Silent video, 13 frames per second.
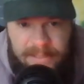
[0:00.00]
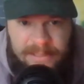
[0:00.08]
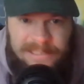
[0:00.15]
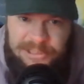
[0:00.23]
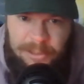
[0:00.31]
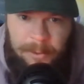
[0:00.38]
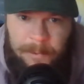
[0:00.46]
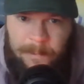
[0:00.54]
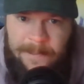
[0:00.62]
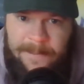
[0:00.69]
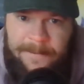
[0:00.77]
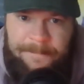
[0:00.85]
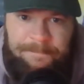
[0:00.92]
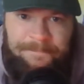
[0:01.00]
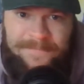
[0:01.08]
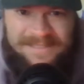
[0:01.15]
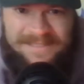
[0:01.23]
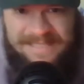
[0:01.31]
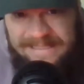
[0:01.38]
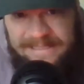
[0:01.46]
So
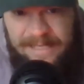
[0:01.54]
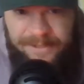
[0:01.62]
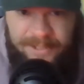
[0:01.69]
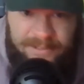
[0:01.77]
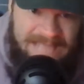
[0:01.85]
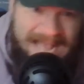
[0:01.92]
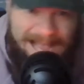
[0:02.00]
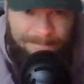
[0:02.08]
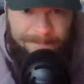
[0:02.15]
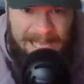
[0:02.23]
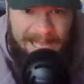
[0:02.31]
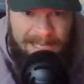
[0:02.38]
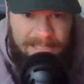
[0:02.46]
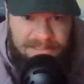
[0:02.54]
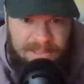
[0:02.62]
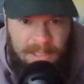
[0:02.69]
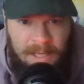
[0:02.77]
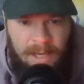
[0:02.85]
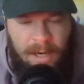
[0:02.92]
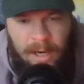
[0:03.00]
these other top guys
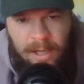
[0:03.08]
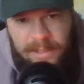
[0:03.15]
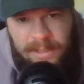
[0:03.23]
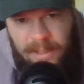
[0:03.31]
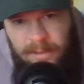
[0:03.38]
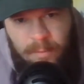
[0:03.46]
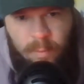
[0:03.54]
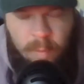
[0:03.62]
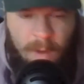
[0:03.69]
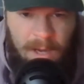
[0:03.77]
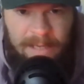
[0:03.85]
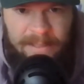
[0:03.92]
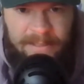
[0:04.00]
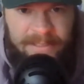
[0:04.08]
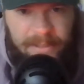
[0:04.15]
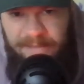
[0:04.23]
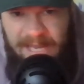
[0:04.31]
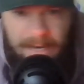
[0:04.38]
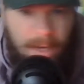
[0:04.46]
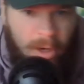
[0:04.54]
are going to want, you know,
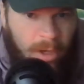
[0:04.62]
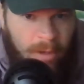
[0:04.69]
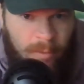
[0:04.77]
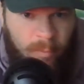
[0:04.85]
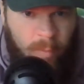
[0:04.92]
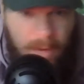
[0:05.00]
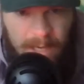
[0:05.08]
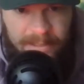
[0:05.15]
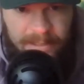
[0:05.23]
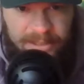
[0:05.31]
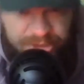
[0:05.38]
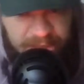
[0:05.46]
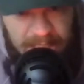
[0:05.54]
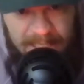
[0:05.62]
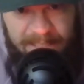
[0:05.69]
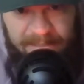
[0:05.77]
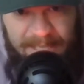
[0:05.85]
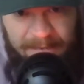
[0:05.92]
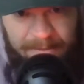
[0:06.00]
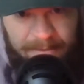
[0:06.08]
they all want a shot at that